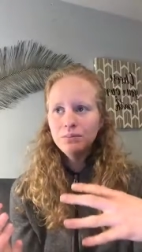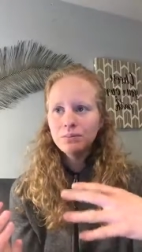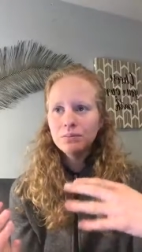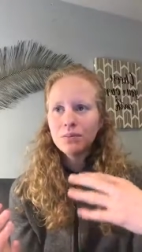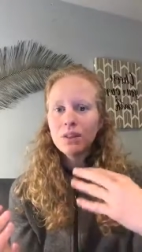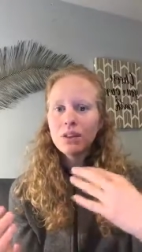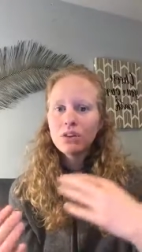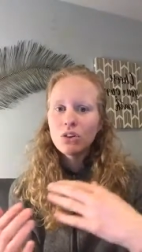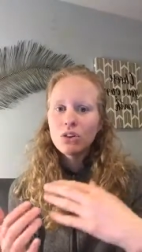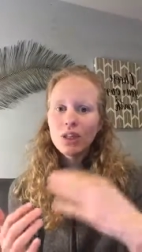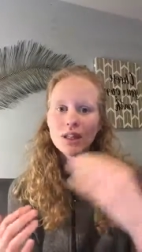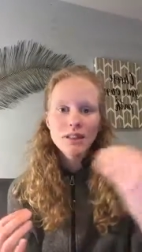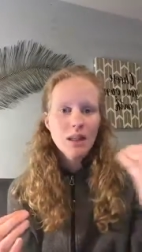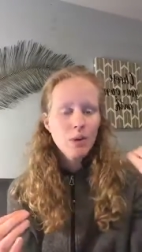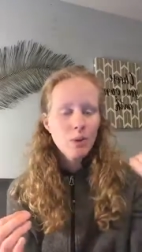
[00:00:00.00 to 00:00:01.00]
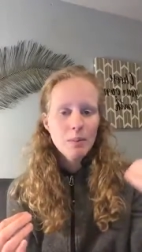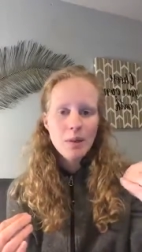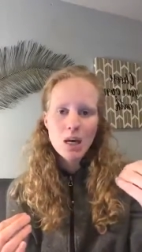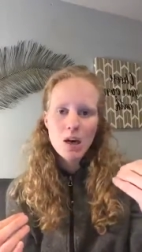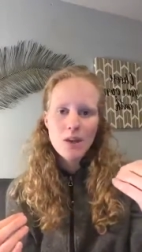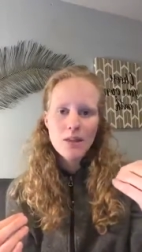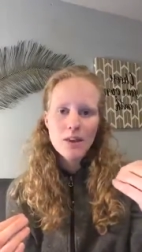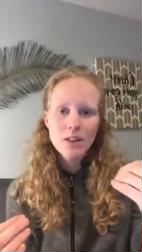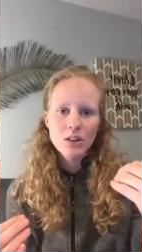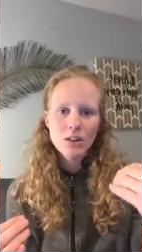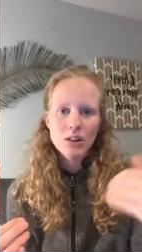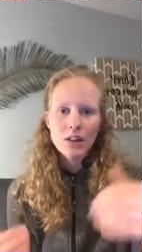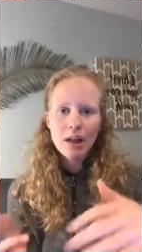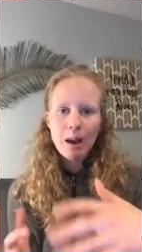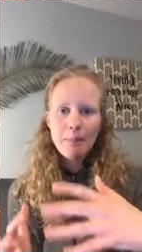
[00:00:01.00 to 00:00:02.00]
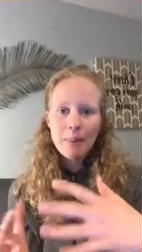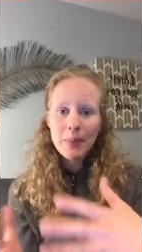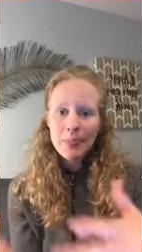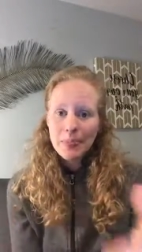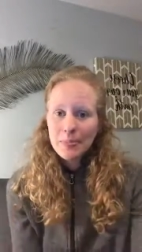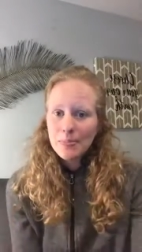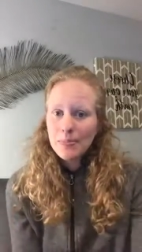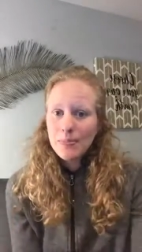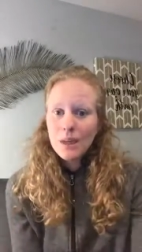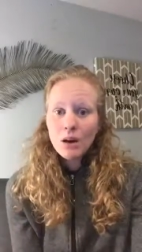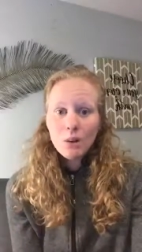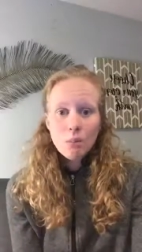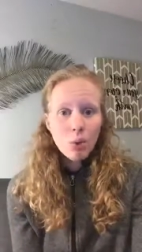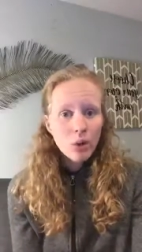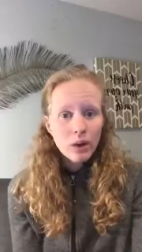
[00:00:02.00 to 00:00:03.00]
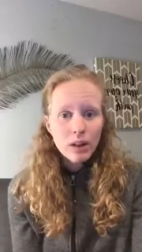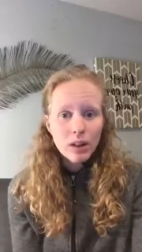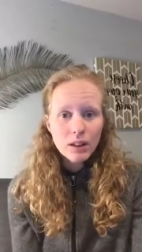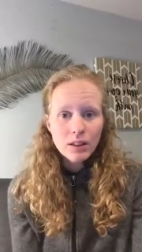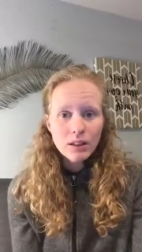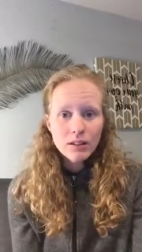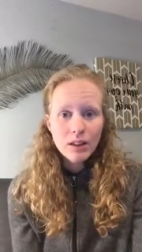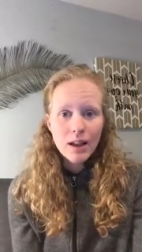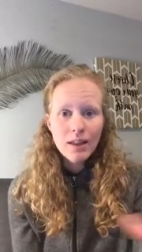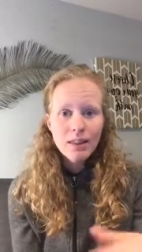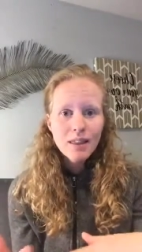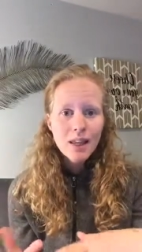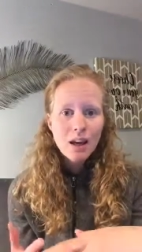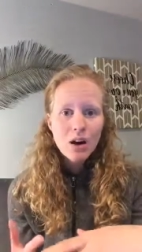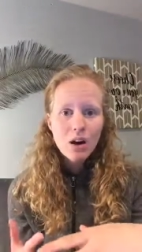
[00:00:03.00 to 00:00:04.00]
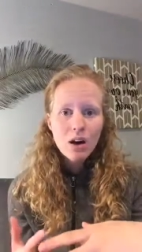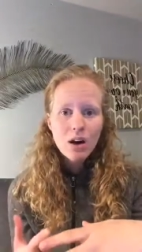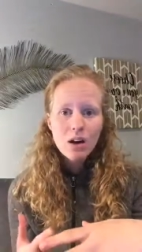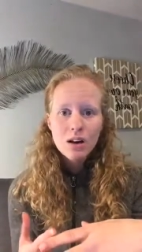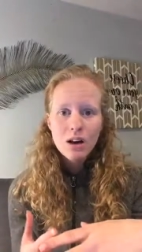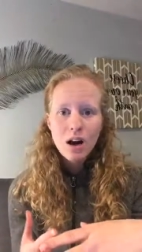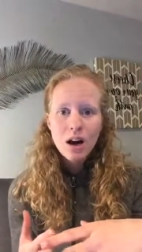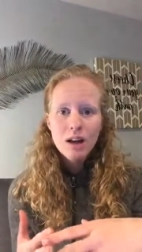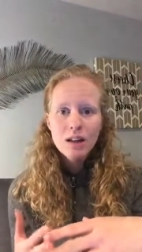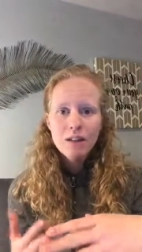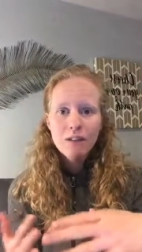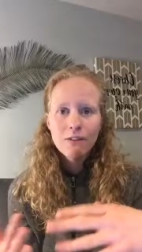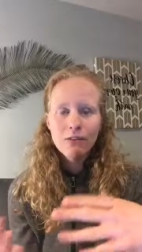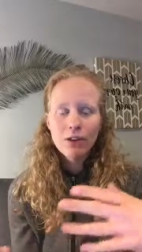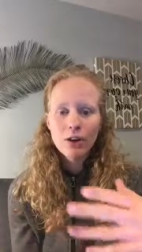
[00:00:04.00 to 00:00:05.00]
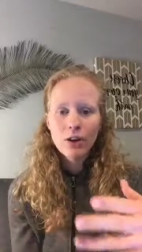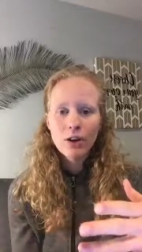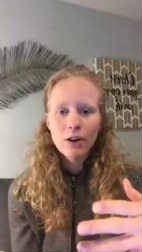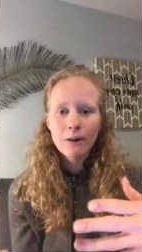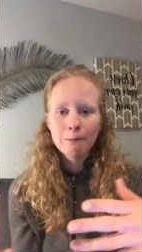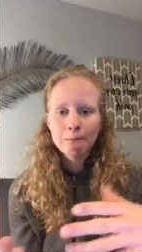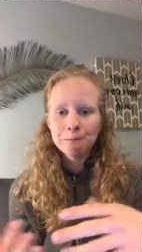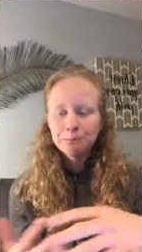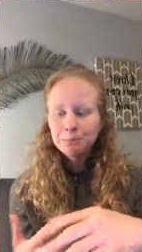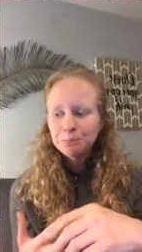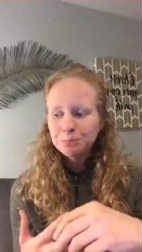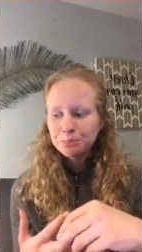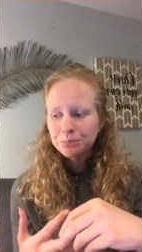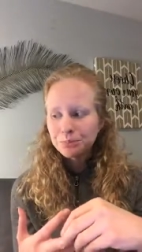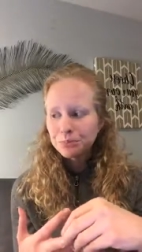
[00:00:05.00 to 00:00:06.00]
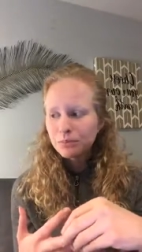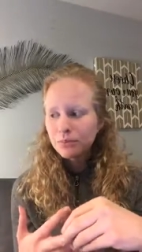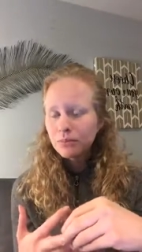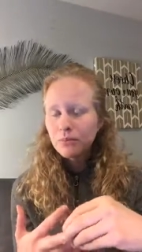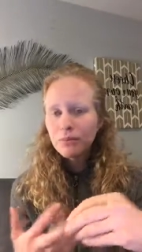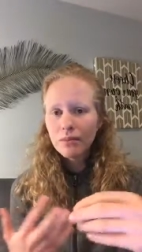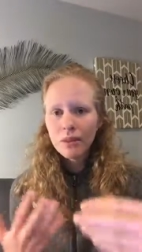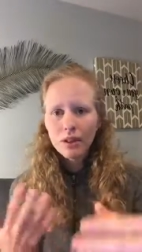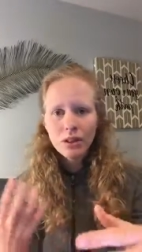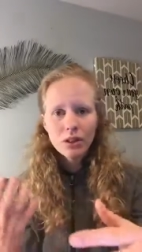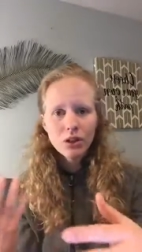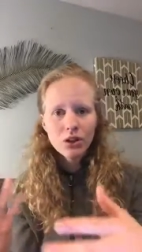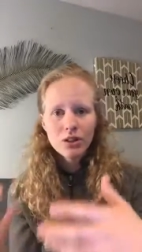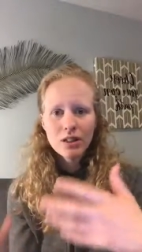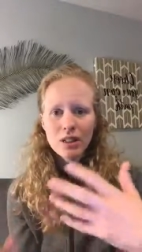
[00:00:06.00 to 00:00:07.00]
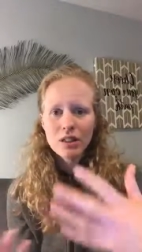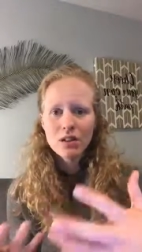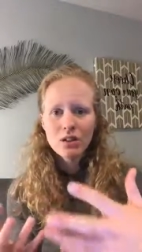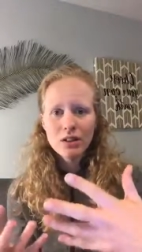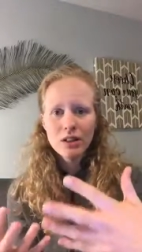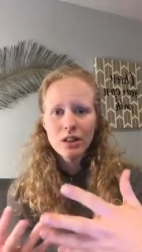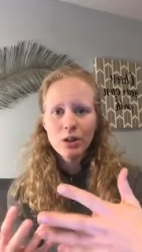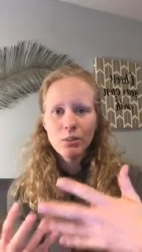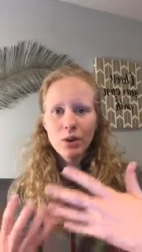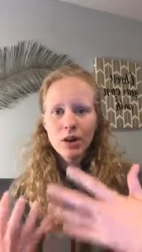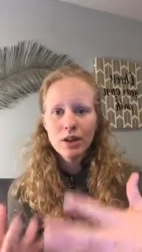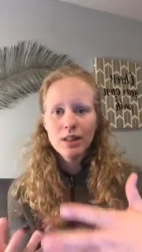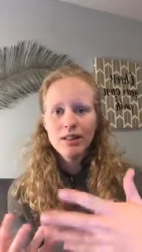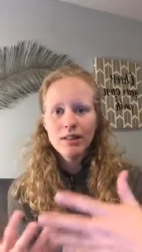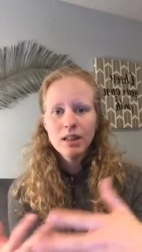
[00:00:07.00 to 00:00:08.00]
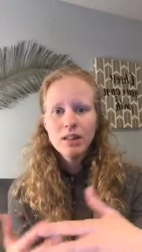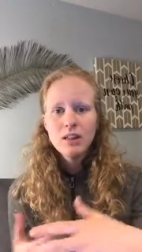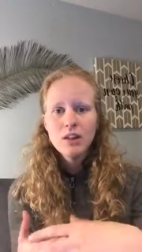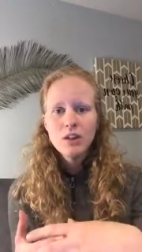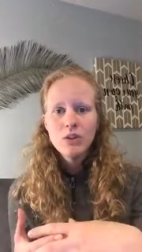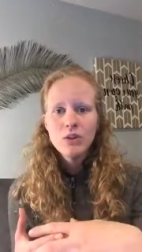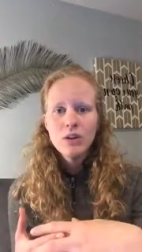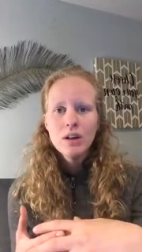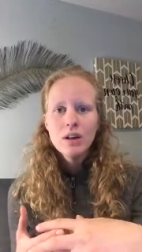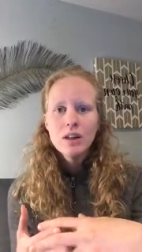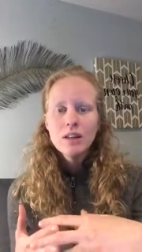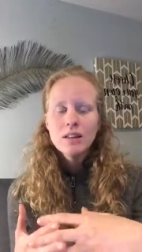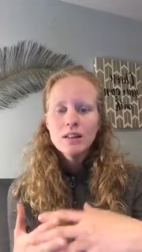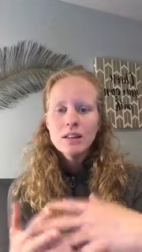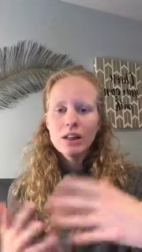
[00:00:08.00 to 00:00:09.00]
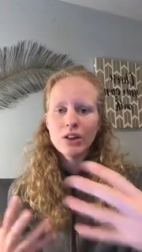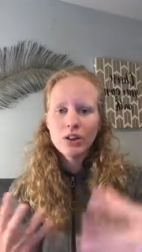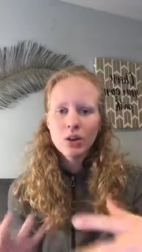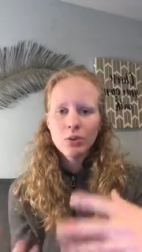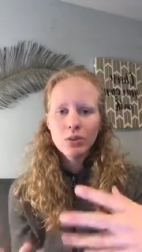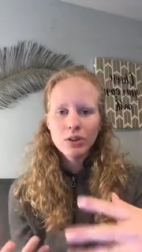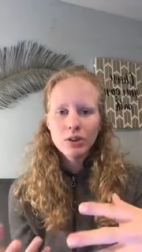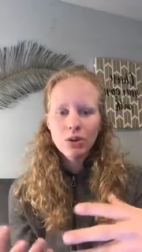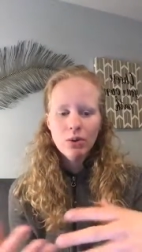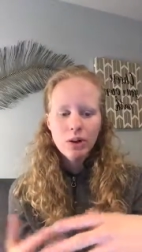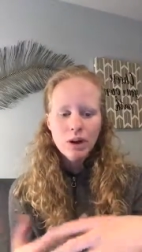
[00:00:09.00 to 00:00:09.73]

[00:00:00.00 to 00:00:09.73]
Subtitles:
These are things that we may not think to look at, but they're important, and they are kind of your signals that your body is sending you to let you know what's going